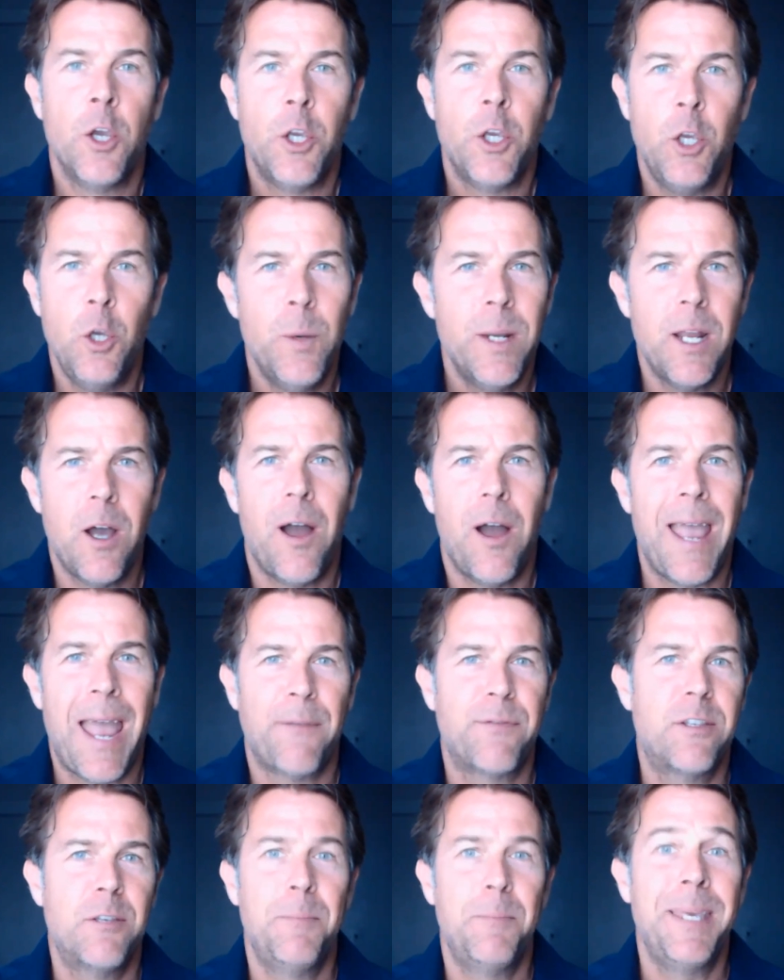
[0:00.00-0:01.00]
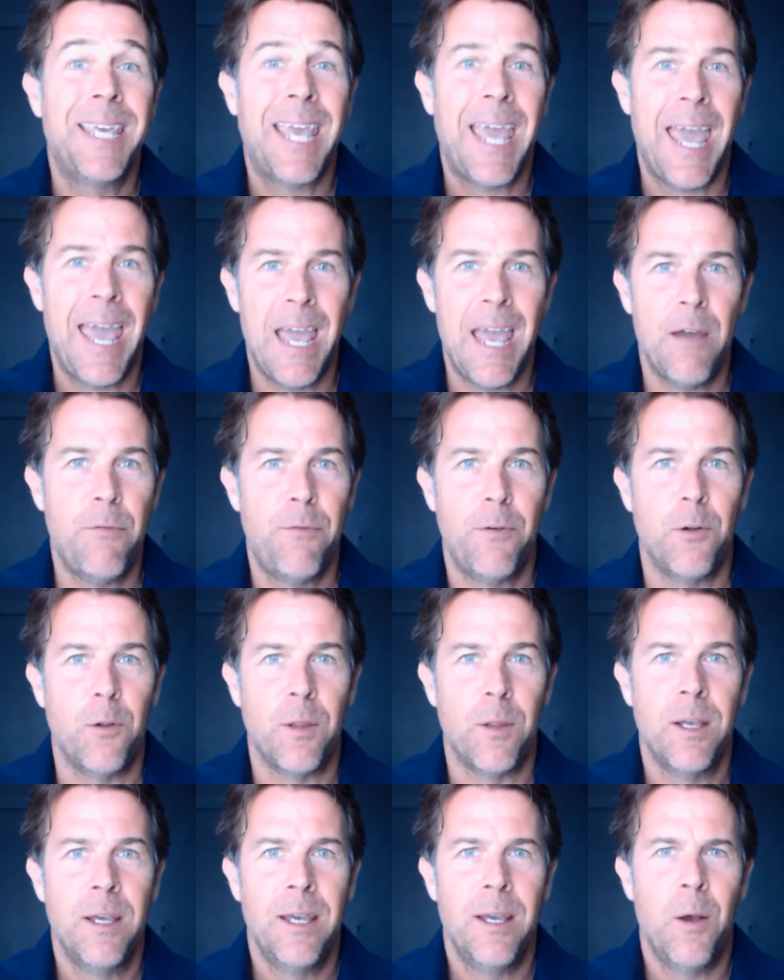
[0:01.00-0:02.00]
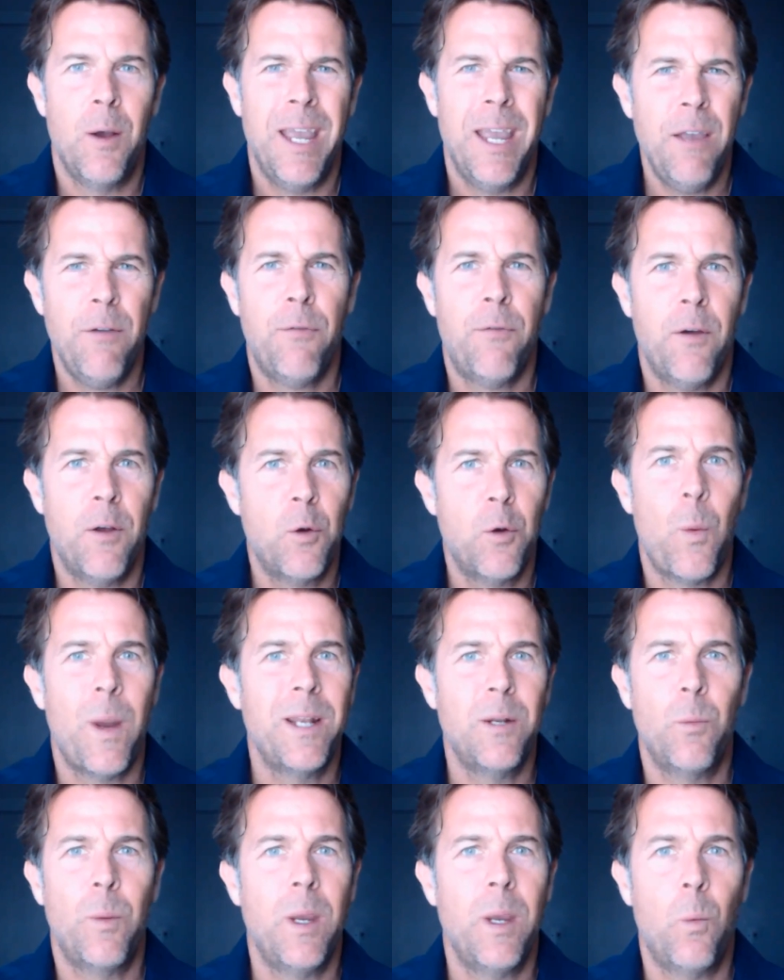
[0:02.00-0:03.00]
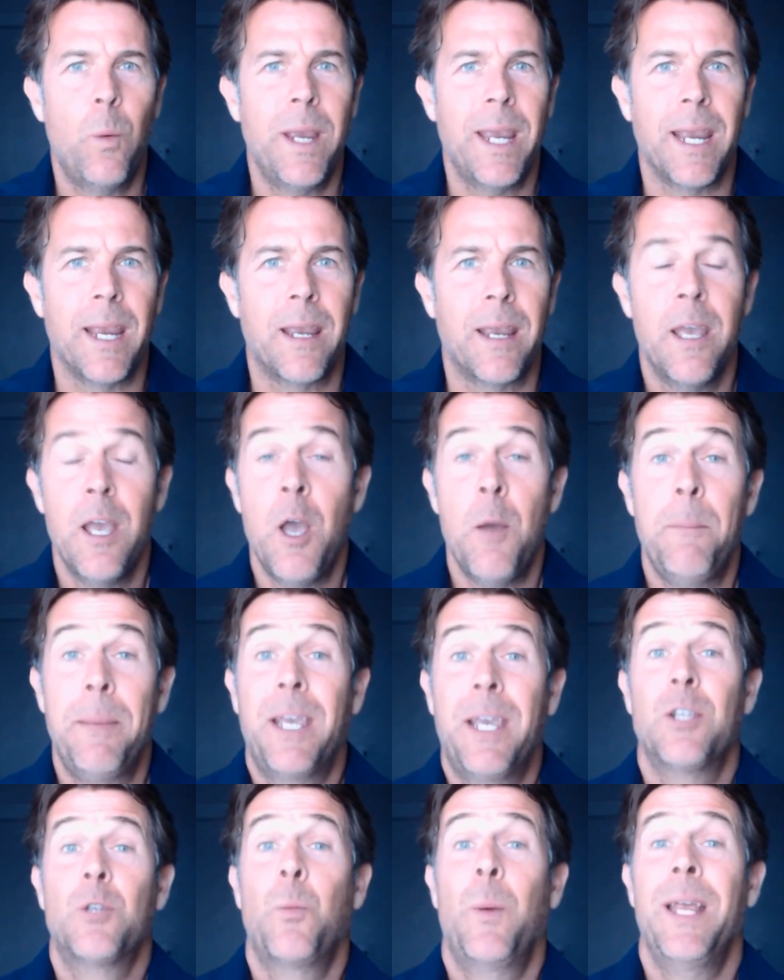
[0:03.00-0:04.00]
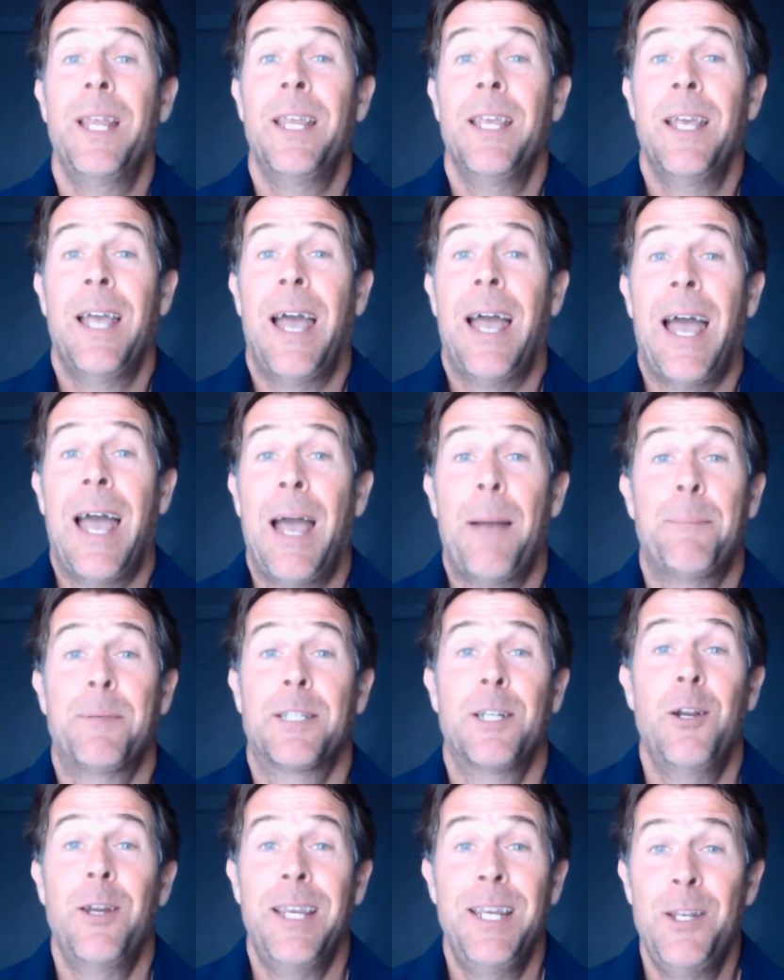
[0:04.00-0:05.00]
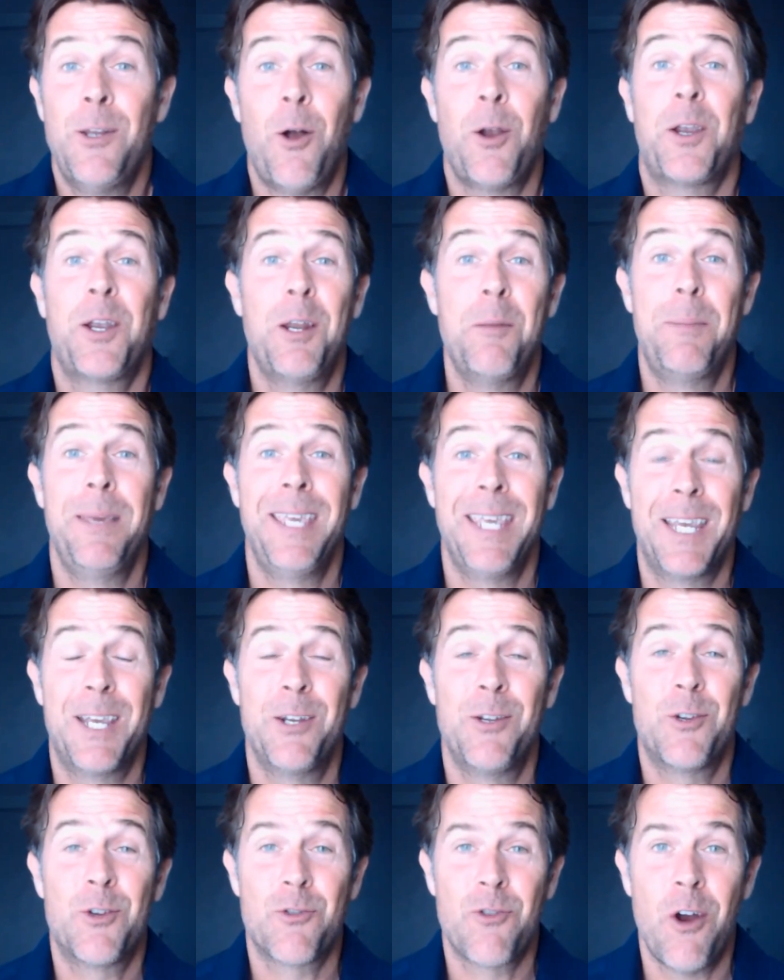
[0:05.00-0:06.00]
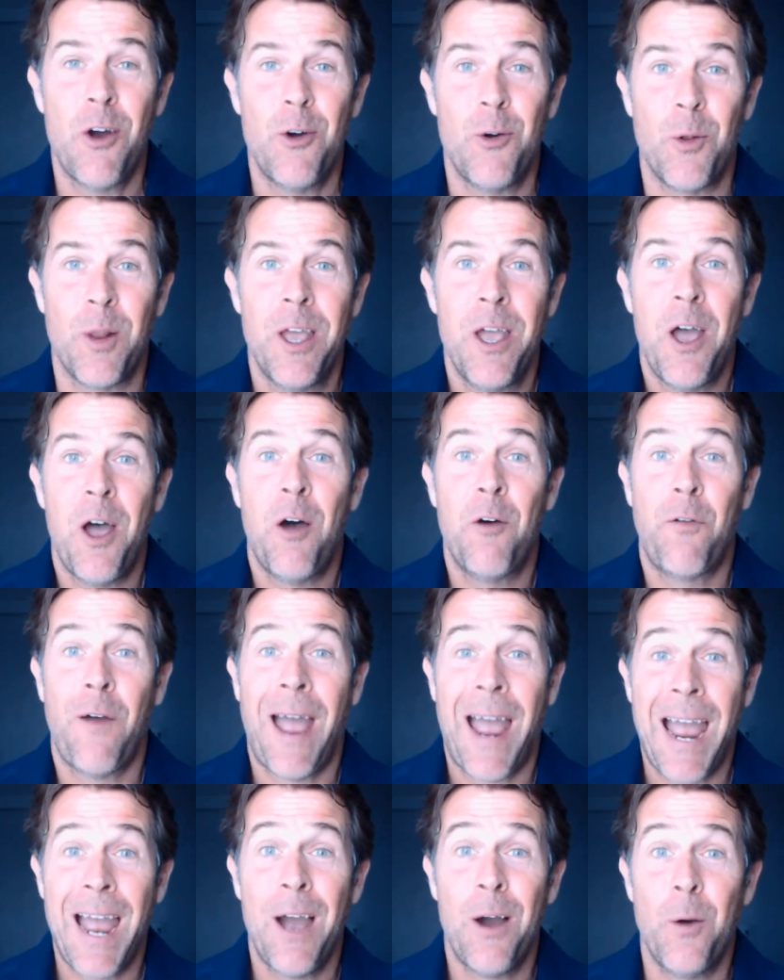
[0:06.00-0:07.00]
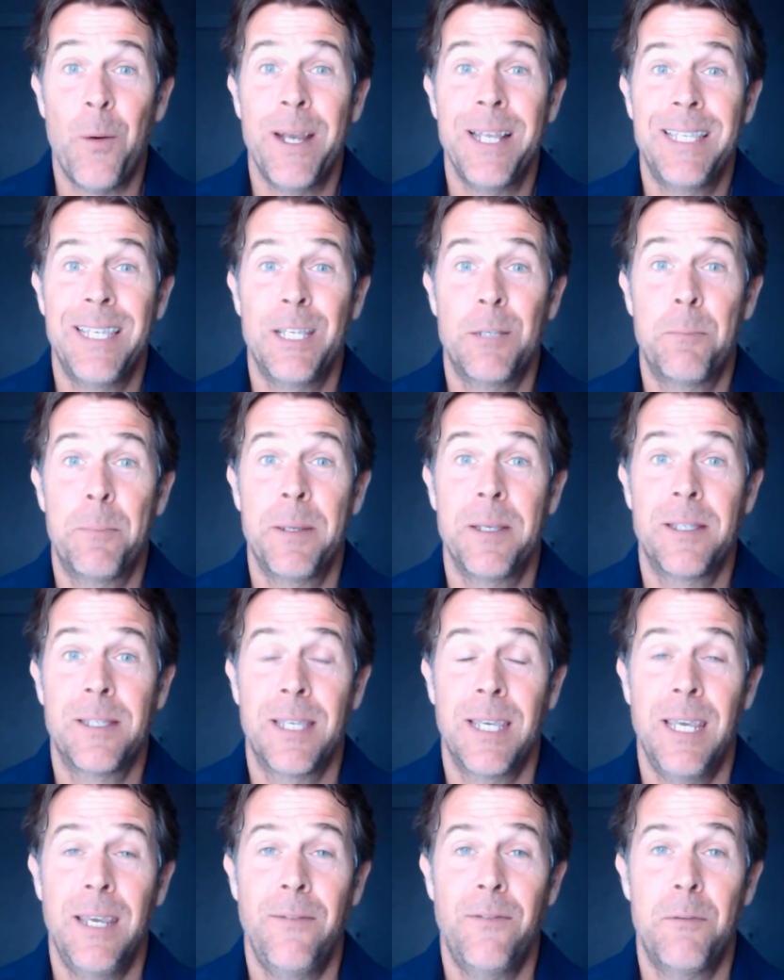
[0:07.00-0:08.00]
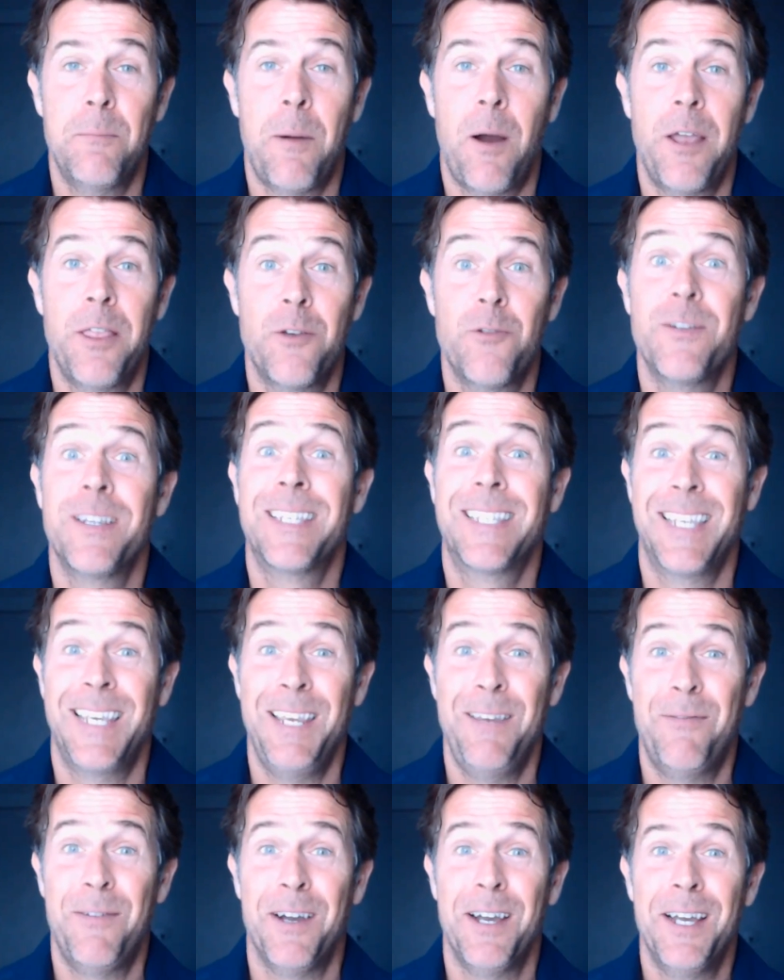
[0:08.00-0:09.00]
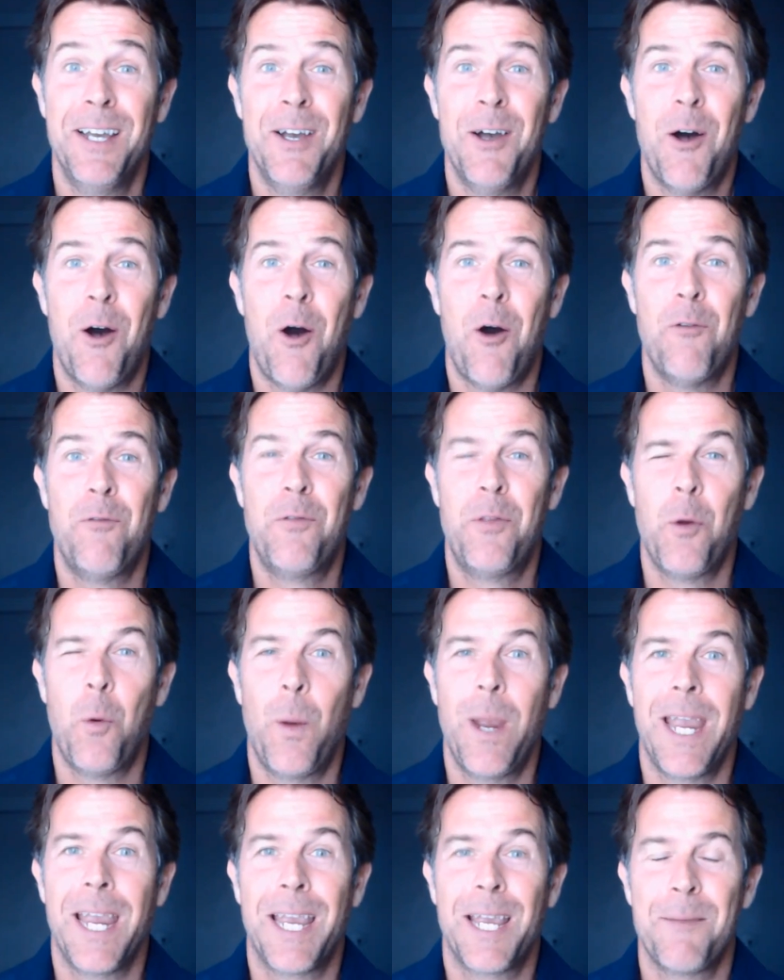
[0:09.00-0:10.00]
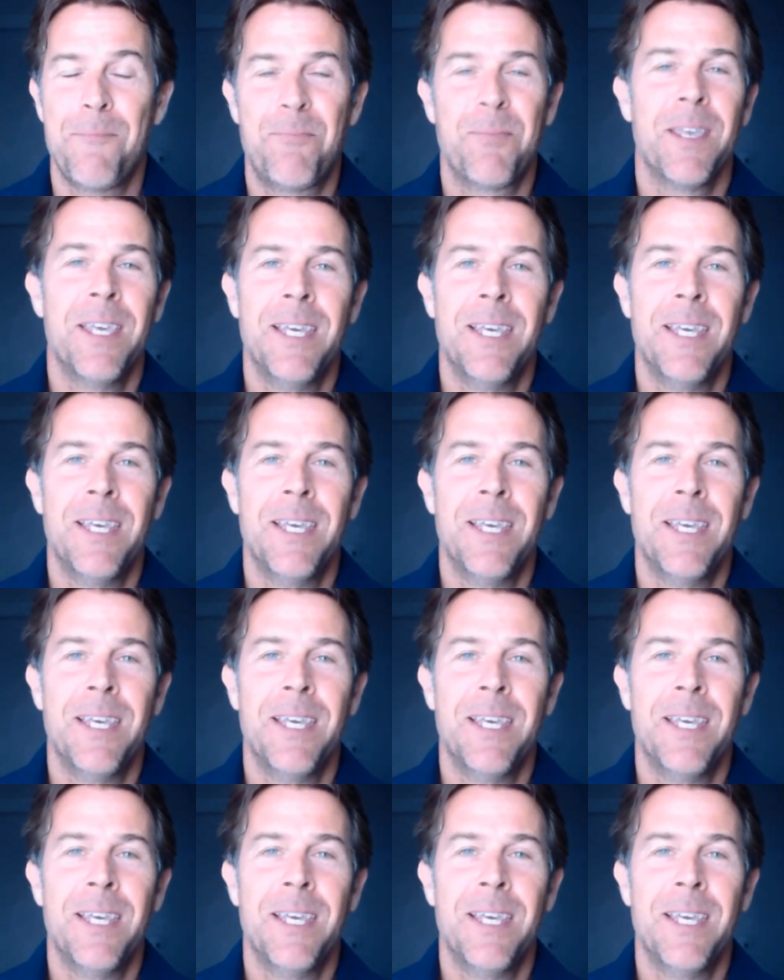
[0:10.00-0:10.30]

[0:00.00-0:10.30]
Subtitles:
You and I have to be careful if and when we wink, because we're absolutely not going to be in control of how it is perceived by the receiver of the wink.